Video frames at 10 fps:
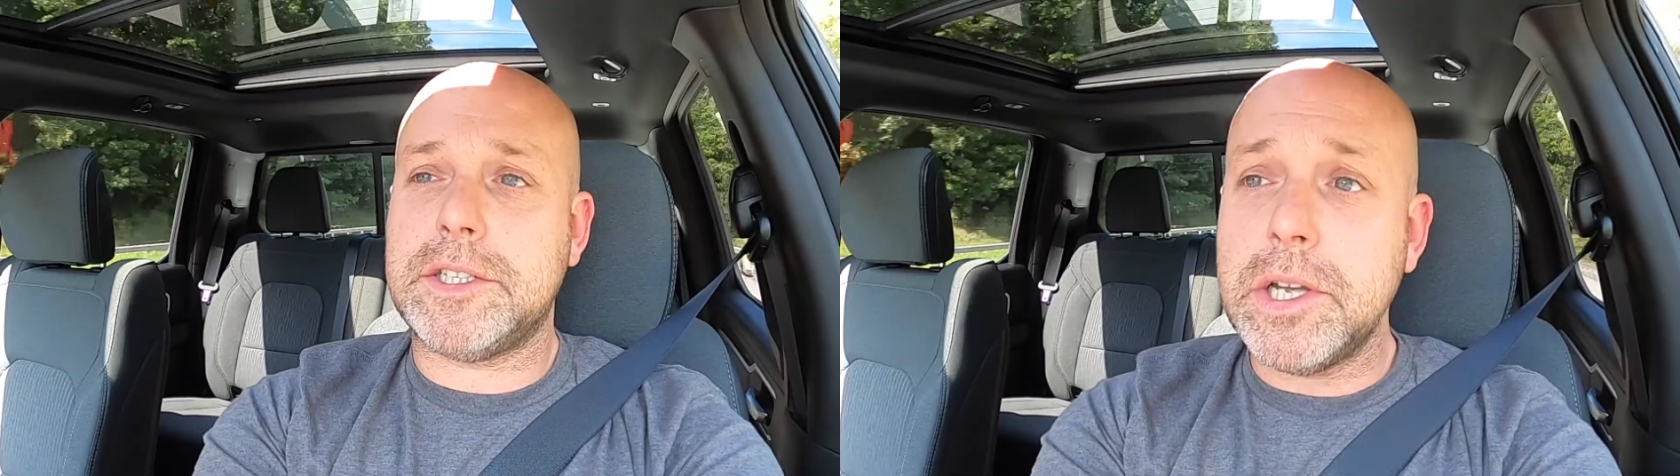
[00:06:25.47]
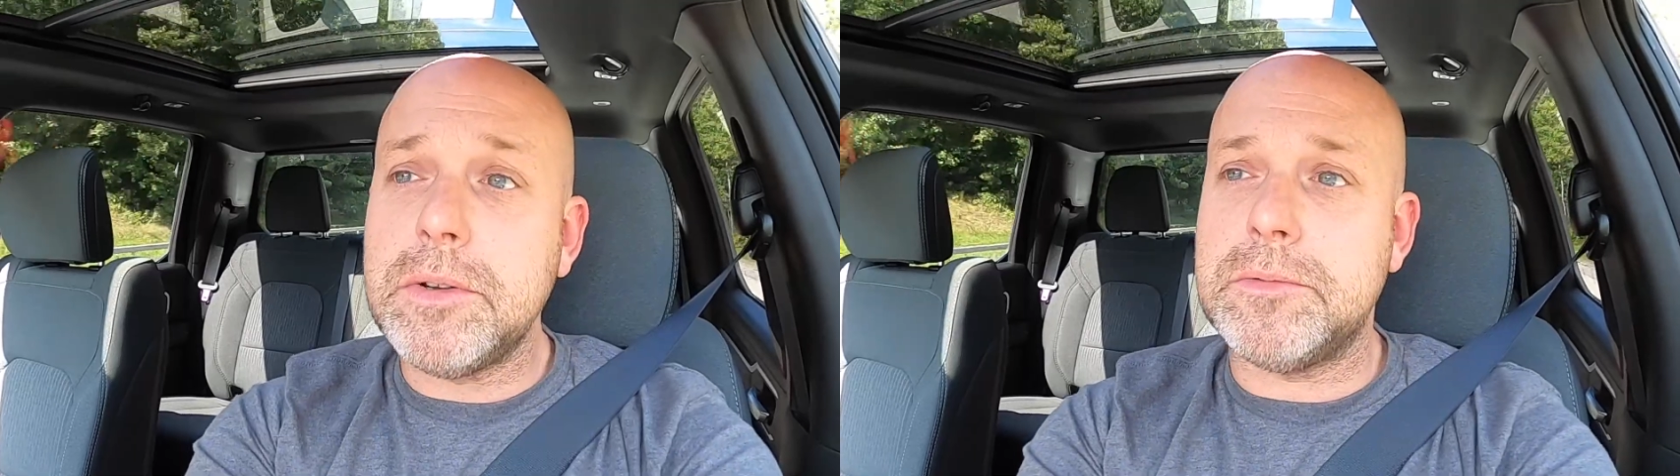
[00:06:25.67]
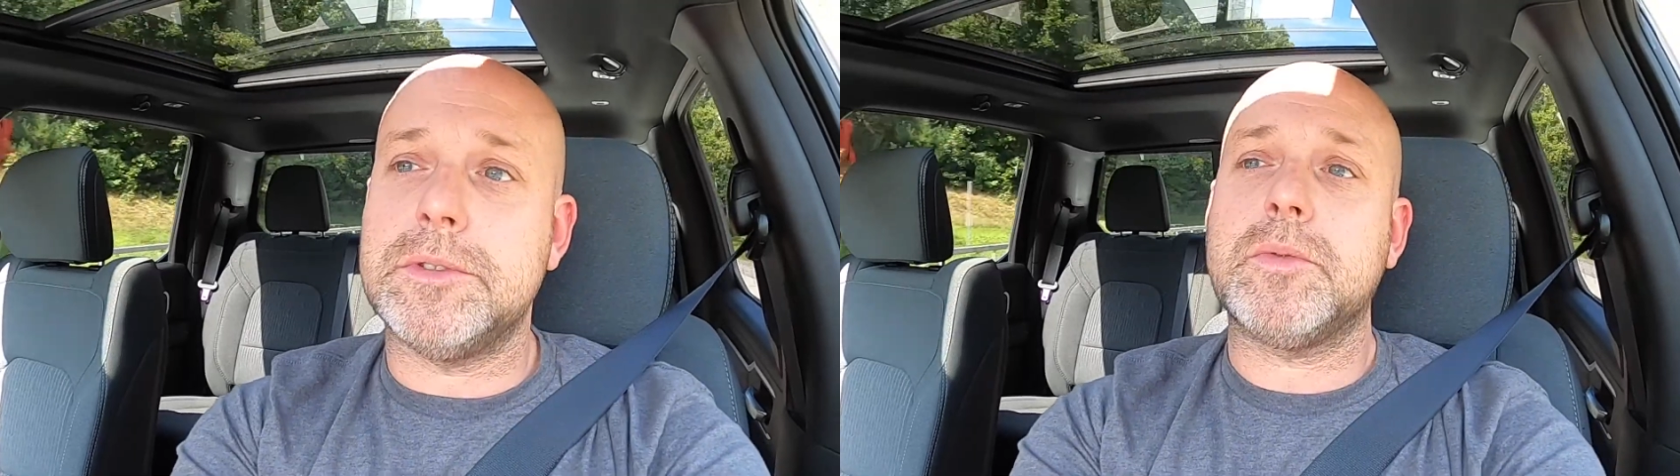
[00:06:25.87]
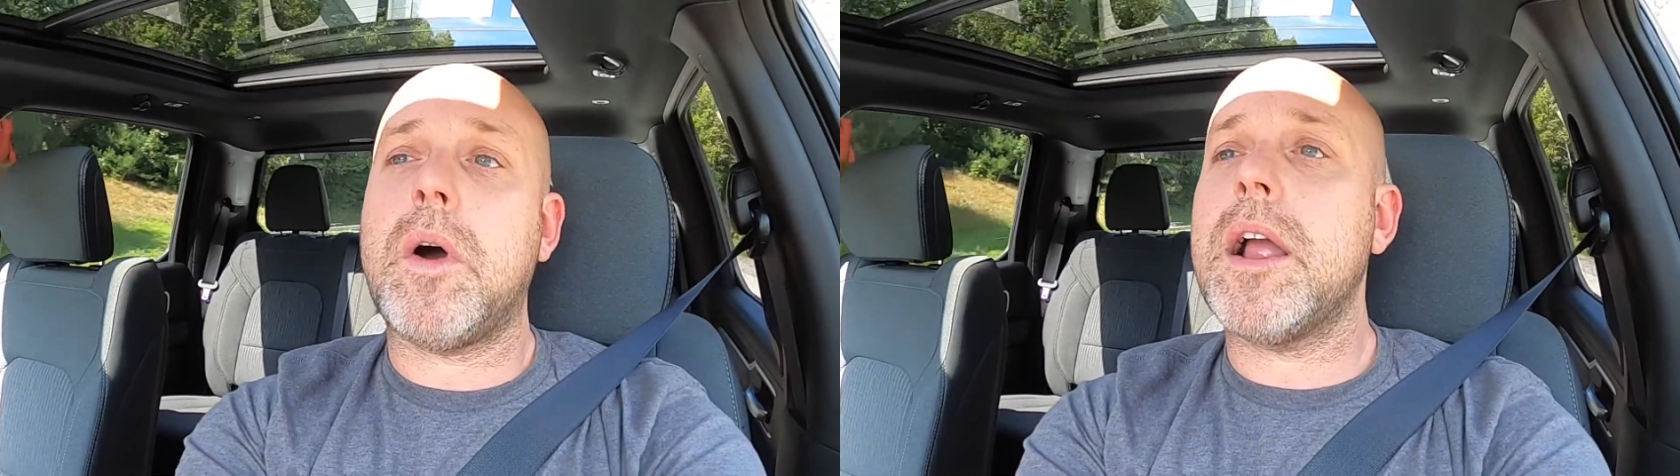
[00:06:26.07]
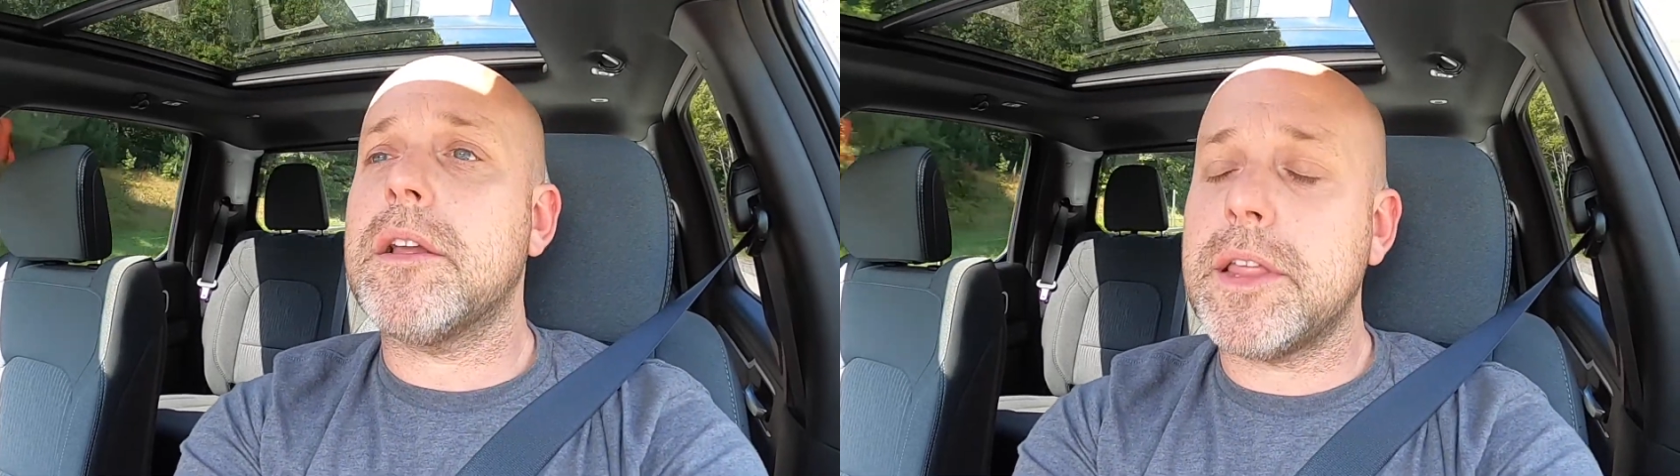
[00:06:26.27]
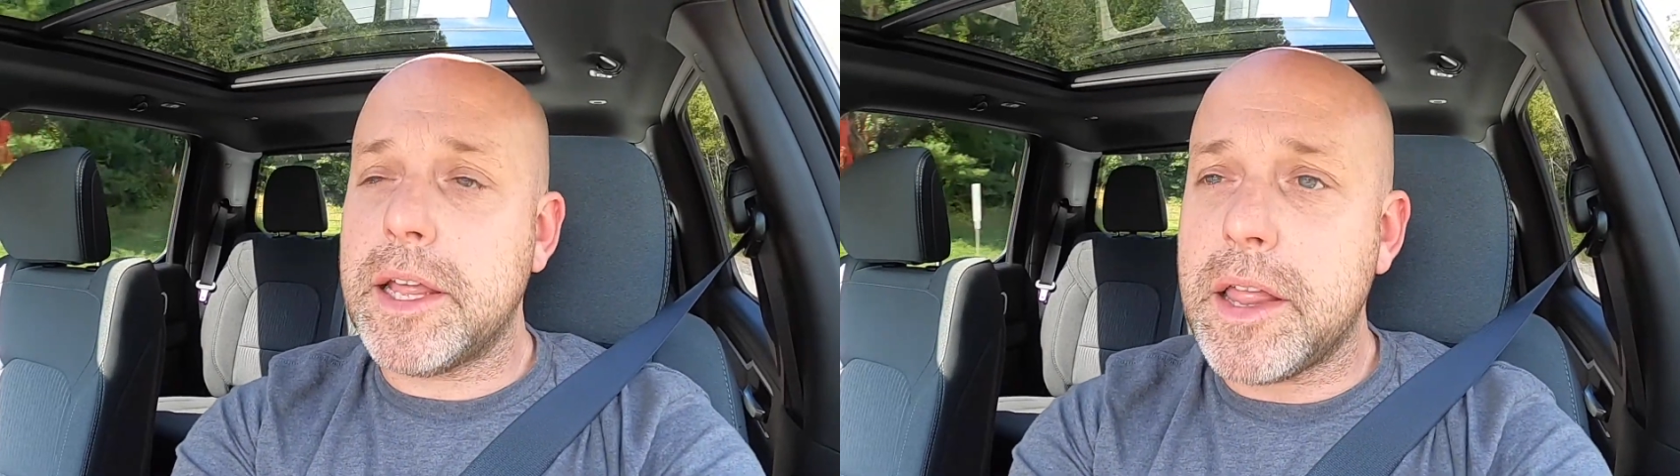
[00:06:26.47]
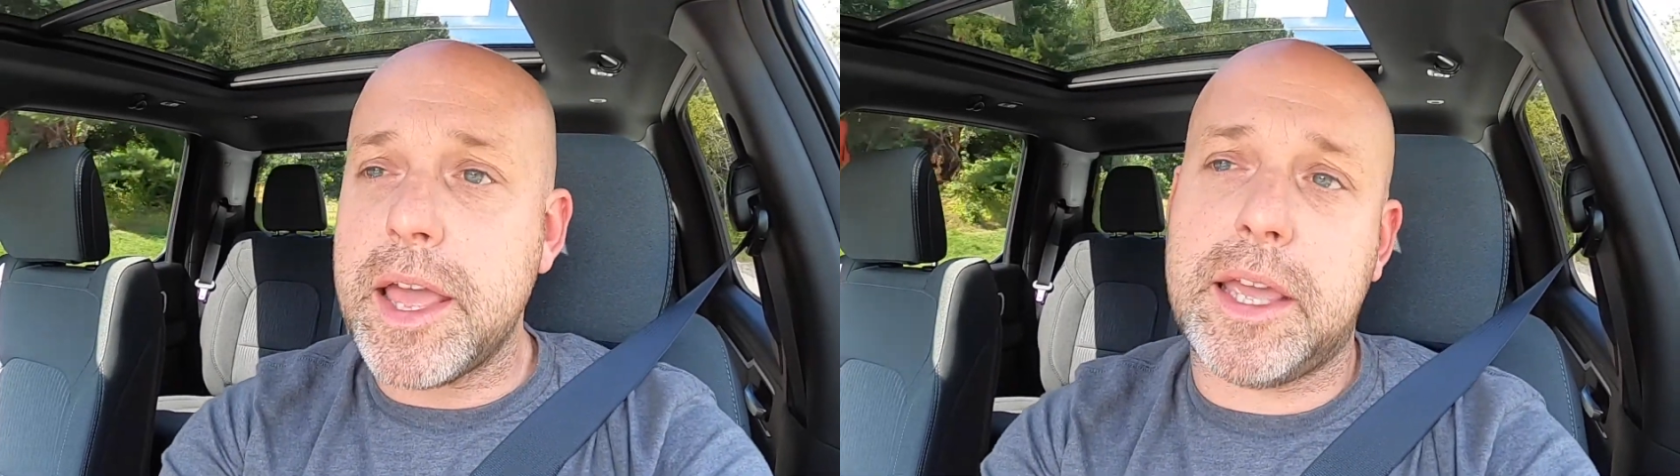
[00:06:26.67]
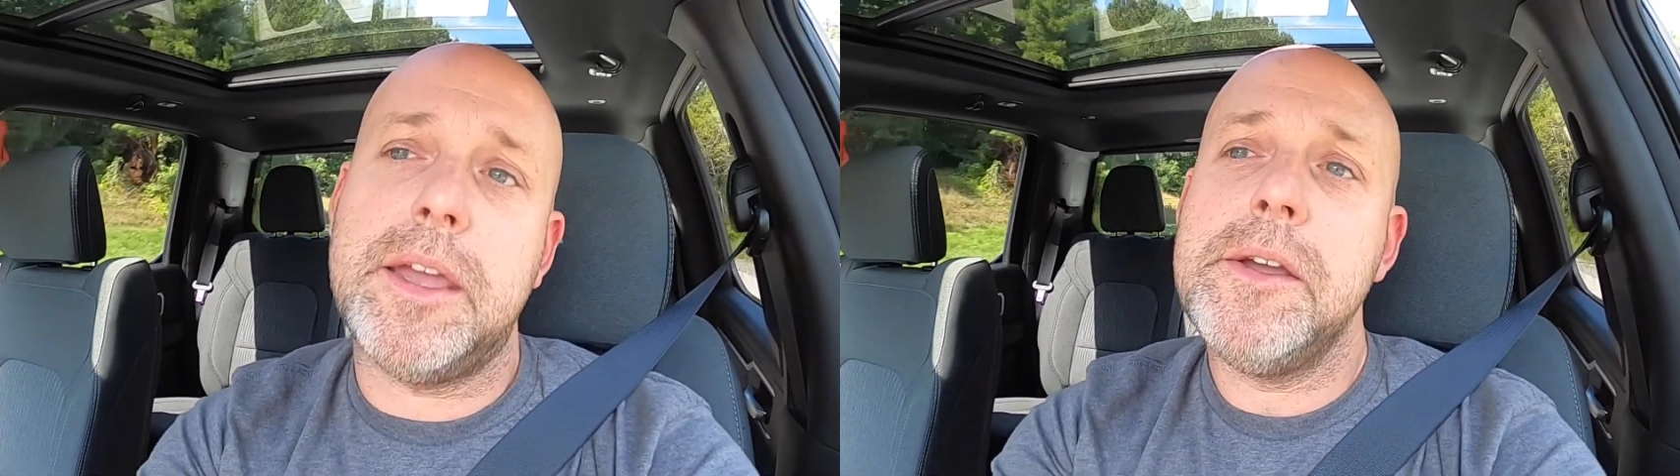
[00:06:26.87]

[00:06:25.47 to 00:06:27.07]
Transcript: tunes? Why are they like,